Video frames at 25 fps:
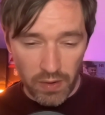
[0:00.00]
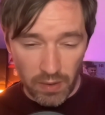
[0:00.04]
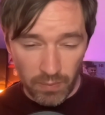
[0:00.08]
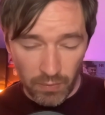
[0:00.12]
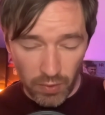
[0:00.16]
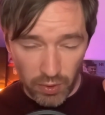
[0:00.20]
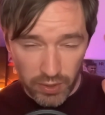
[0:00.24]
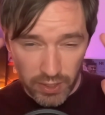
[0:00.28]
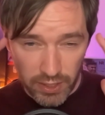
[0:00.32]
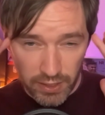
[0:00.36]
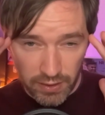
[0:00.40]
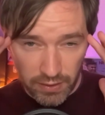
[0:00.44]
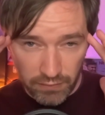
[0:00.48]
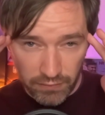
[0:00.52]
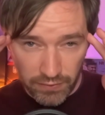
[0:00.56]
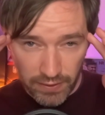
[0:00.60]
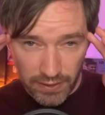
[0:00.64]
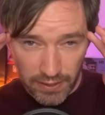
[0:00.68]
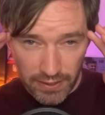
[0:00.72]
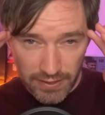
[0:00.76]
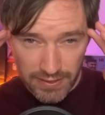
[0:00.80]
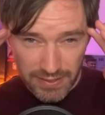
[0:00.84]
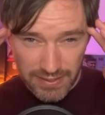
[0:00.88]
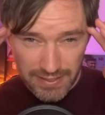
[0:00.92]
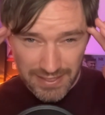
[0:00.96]
I'm looking at
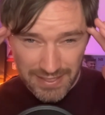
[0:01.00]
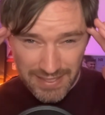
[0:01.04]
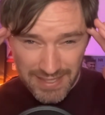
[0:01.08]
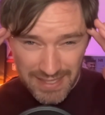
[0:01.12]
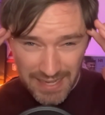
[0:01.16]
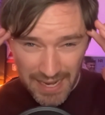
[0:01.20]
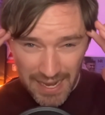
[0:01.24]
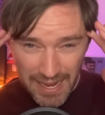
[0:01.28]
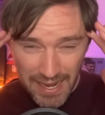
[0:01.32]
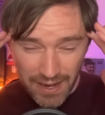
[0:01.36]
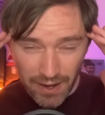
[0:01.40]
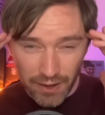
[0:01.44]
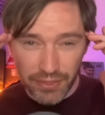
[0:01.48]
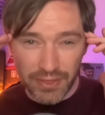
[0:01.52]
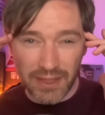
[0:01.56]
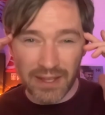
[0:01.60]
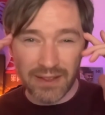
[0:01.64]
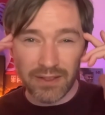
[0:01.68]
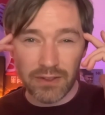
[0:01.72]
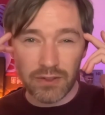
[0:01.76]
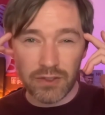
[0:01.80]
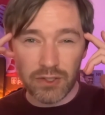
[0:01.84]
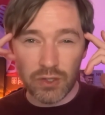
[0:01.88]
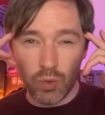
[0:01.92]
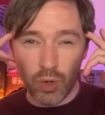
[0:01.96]
Villa today, I think
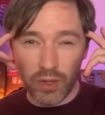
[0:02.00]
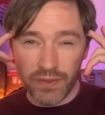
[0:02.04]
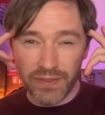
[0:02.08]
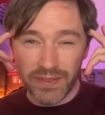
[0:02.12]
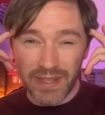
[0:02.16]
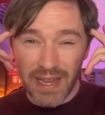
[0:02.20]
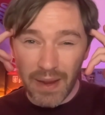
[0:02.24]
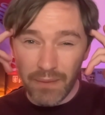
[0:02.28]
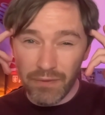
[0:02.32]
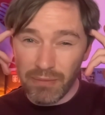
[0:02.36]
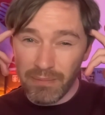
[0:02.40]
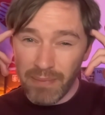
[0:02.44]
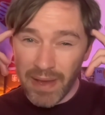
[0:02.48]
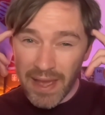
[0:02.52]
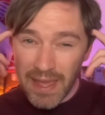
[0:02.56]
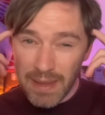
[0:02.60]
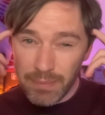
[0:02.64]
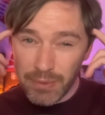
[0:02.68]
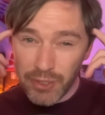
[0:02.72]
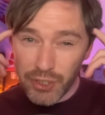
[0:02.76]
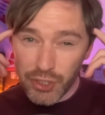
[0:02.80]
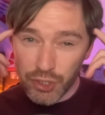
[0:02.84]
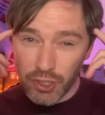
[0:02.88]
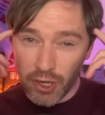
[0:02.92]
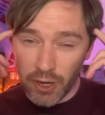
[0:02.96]
the squad depth maybe
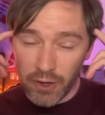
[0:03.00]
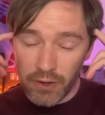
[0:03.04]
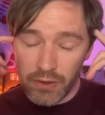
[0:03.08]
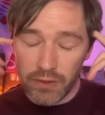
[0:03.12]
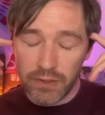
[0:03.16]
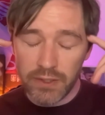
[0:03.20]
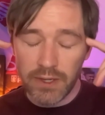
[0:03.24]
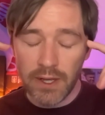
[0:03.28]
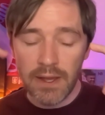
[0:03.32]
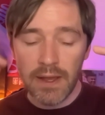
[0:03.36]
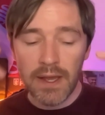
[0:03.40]
showed,